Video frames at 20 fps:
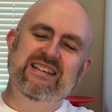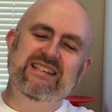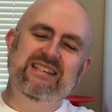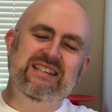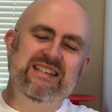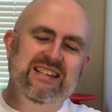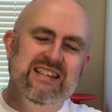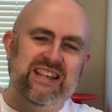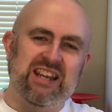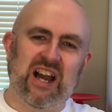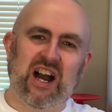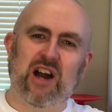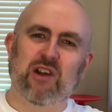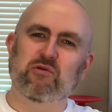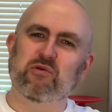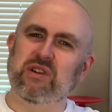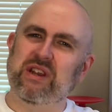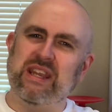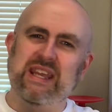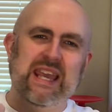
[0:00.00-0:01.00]
not
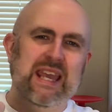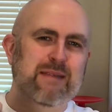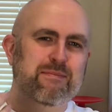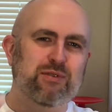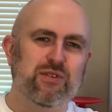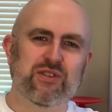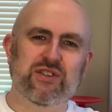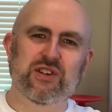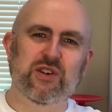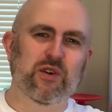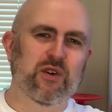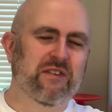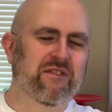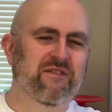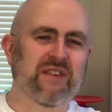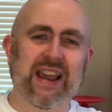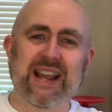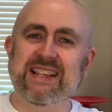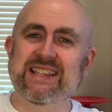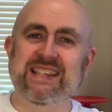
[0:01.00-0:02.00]
really able to
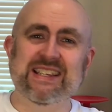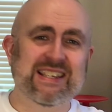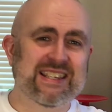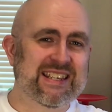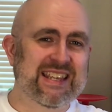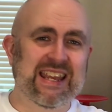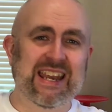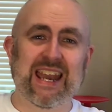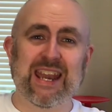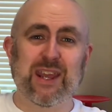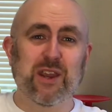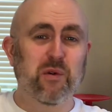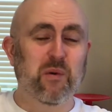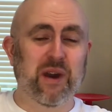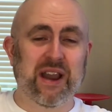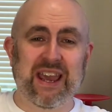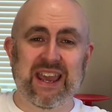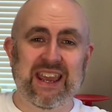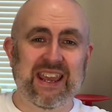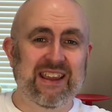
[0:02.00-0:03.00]
affect it in any
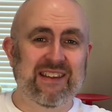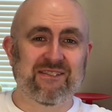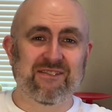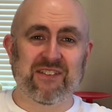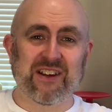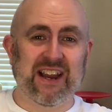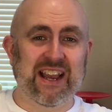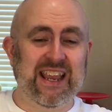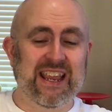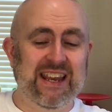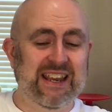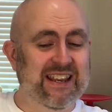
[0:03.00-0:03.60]
way, right?